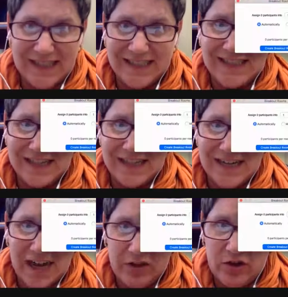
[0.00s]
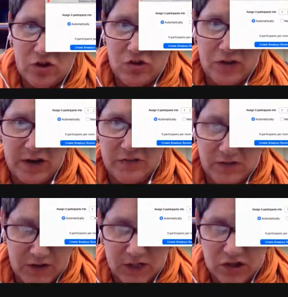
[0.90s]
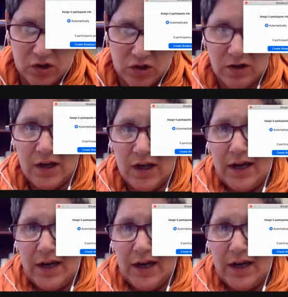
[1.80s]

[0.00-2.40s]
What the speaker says: This is another great feature